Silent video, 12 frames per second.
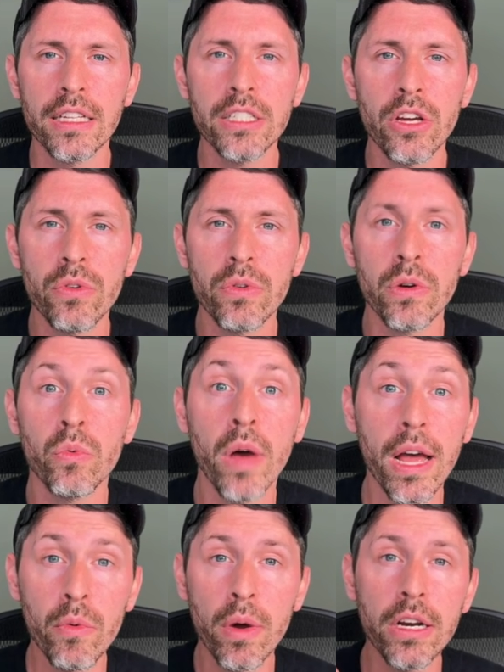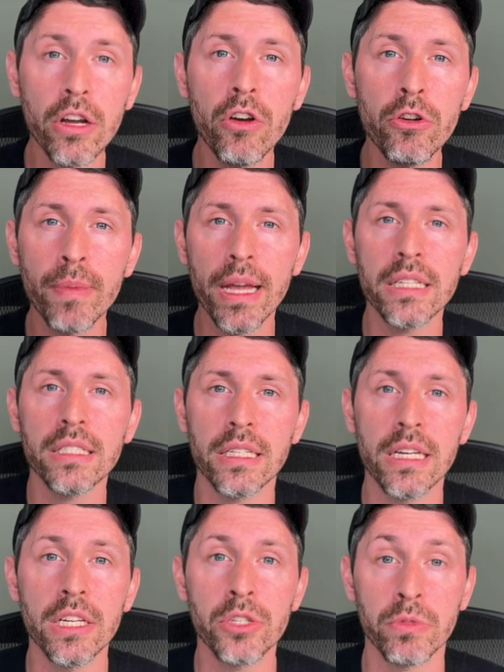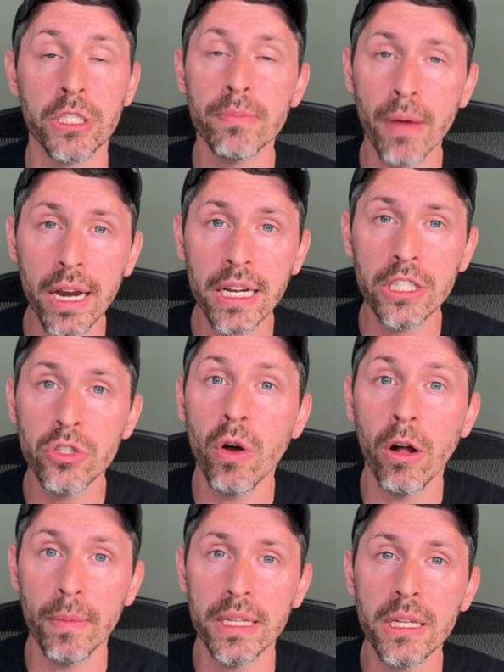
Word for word: So that one code base is responding to all my